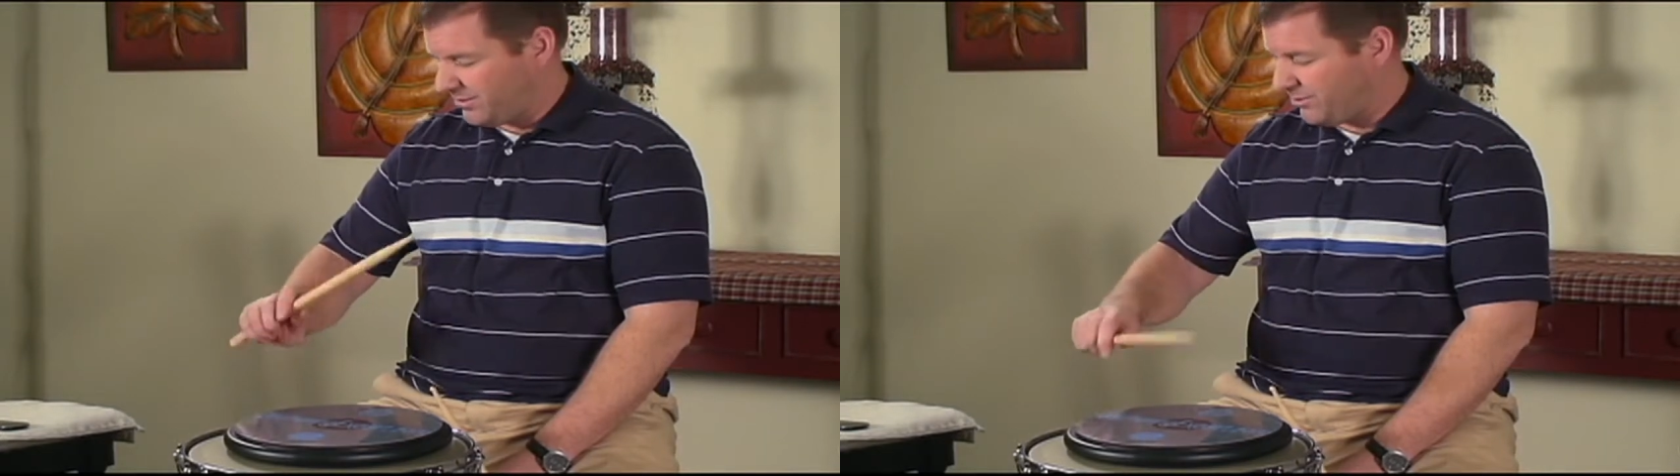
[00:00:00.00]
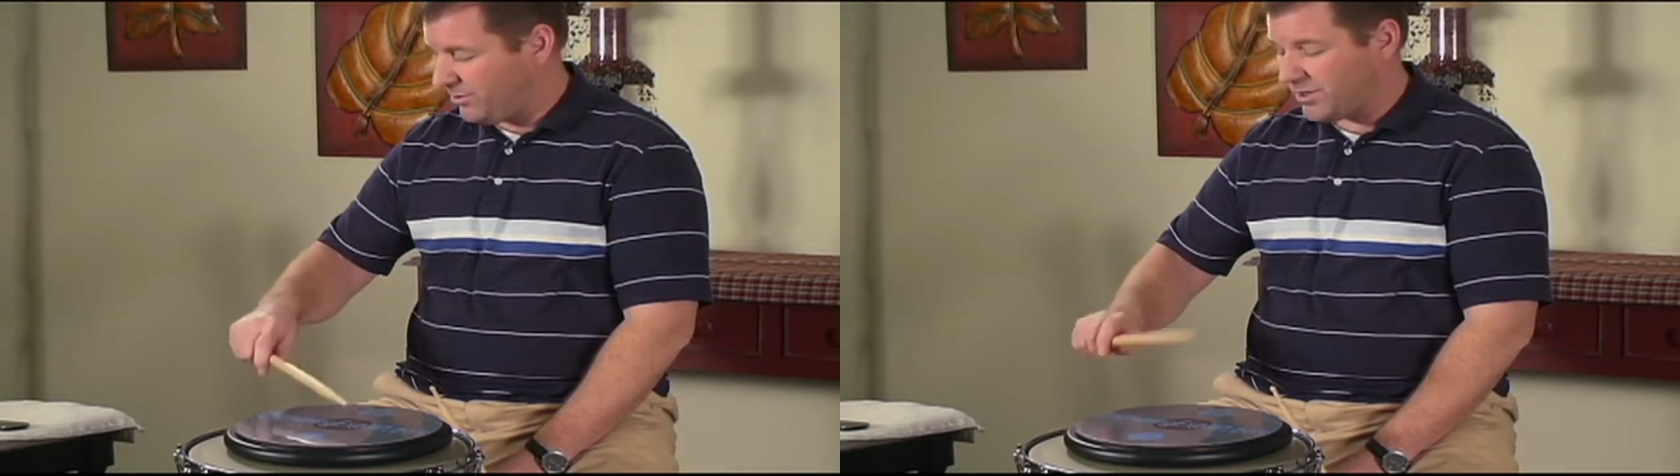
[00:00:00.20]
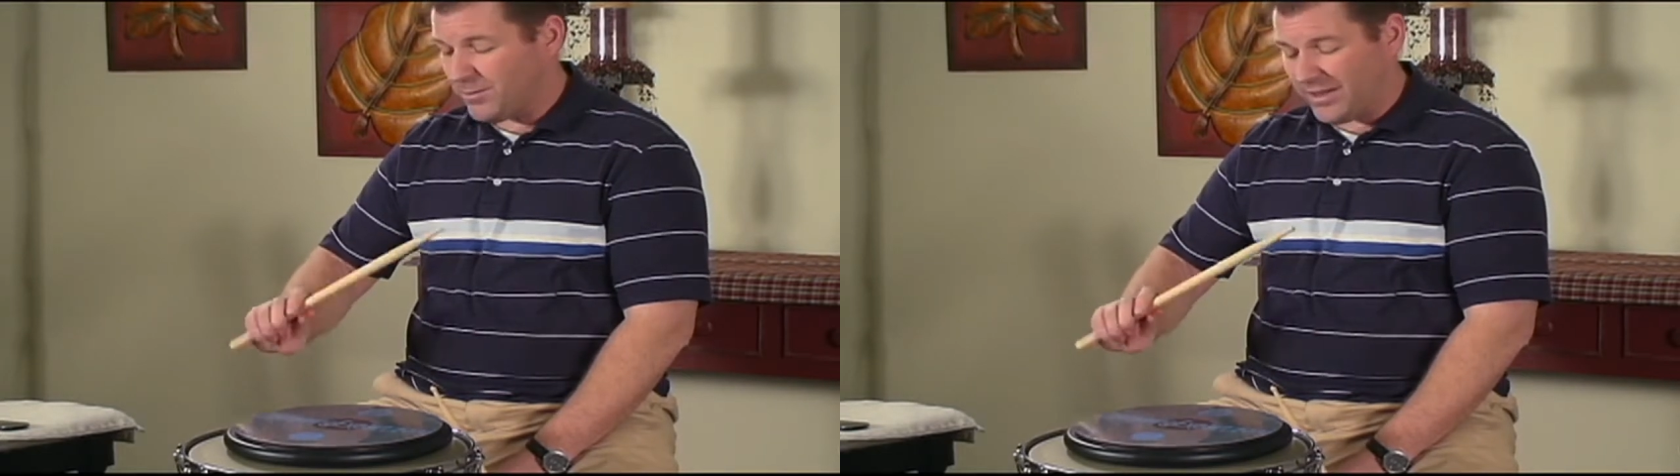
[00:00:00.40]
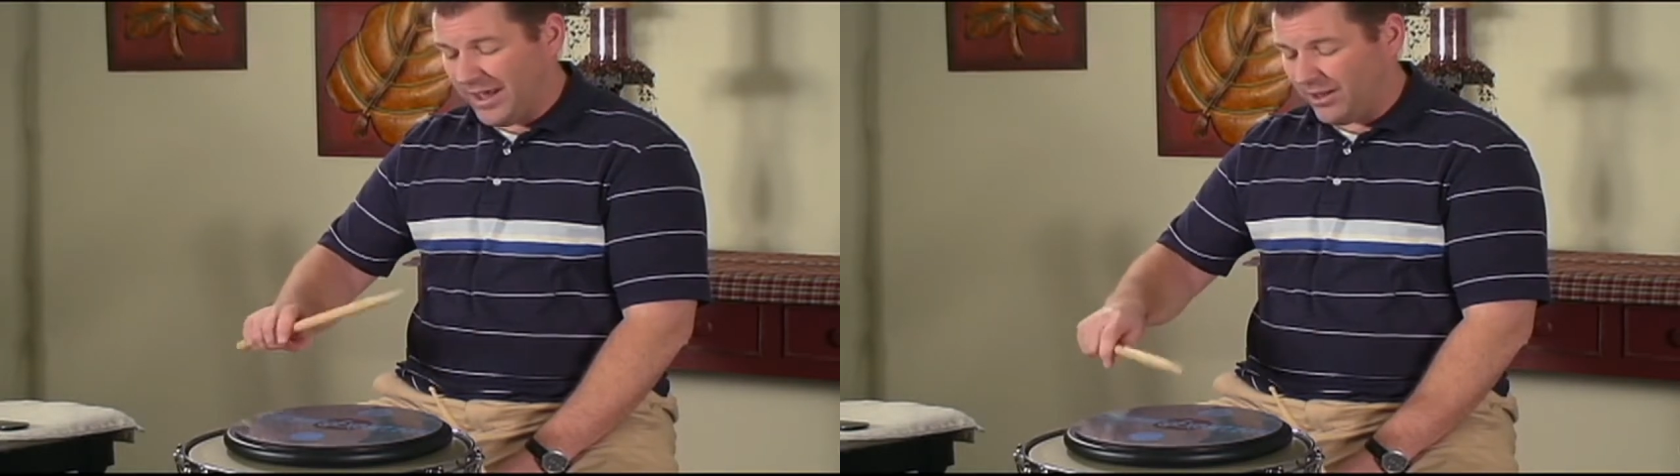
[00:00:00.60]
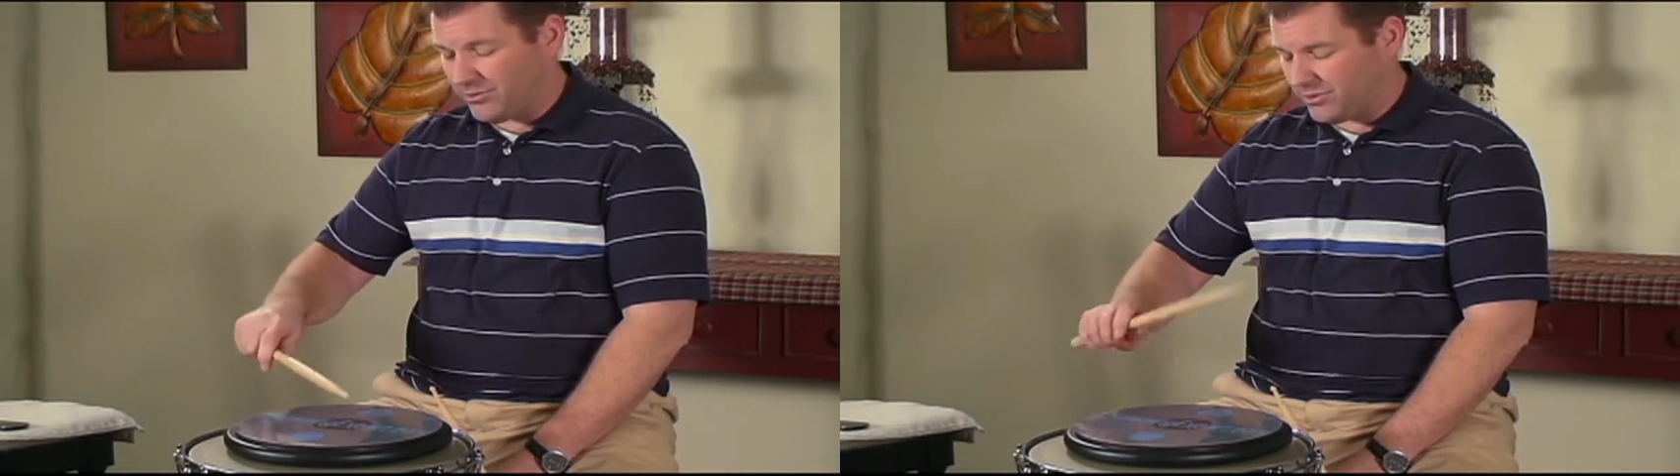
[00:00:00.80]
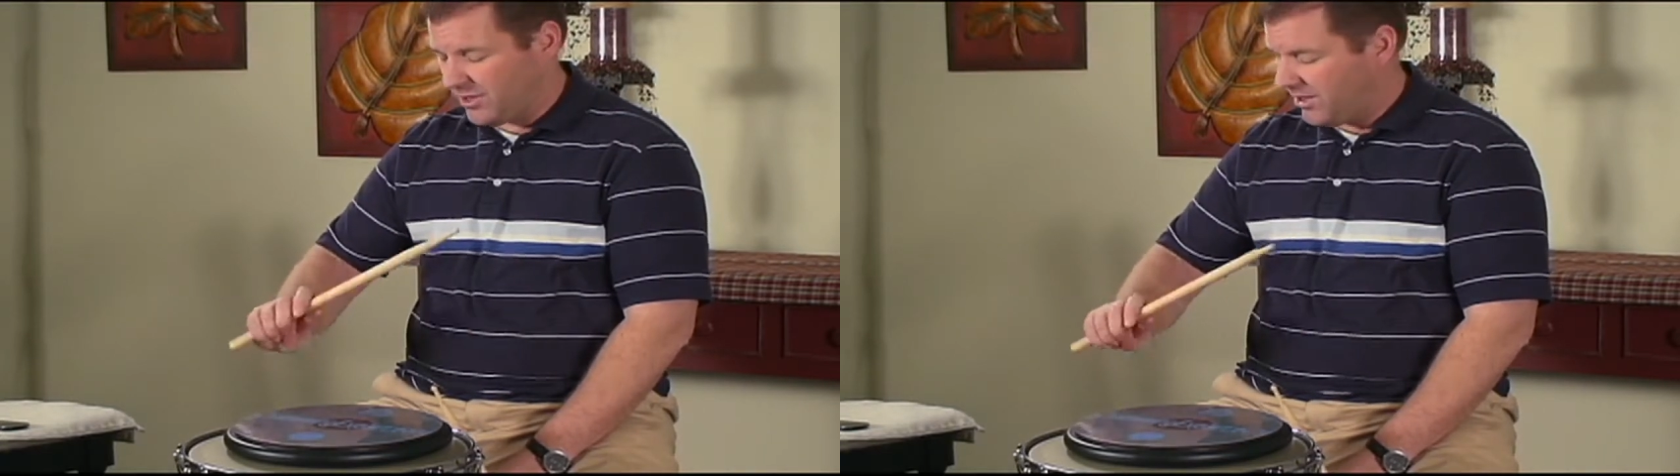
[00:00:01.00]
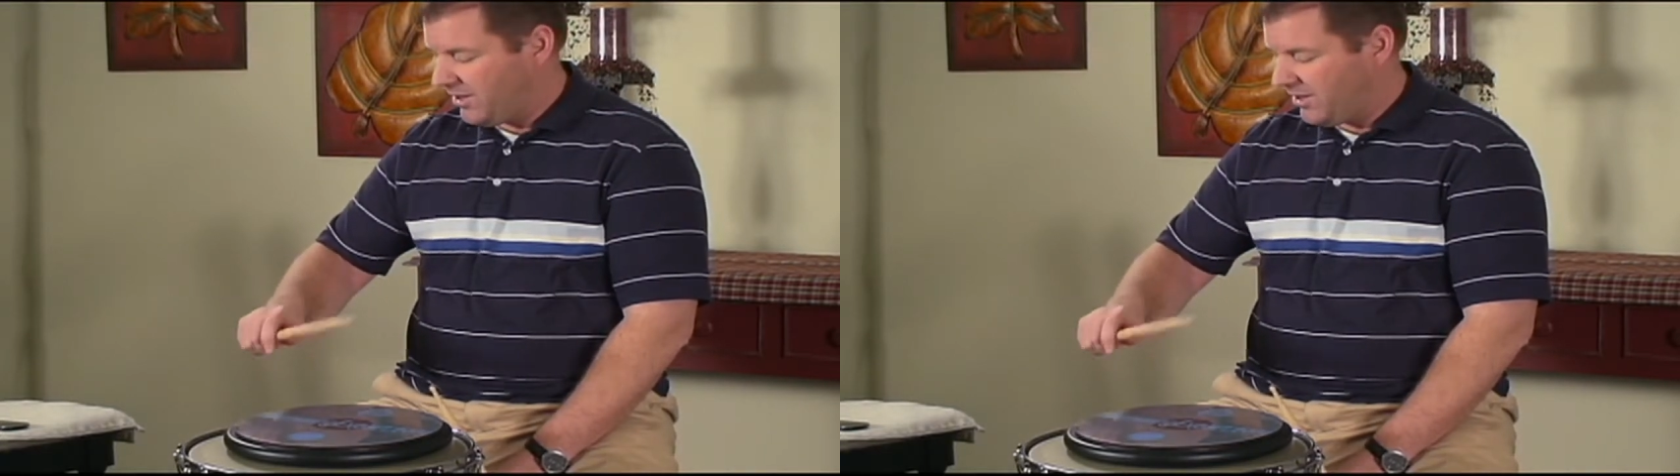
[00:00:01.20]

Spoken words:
do something else.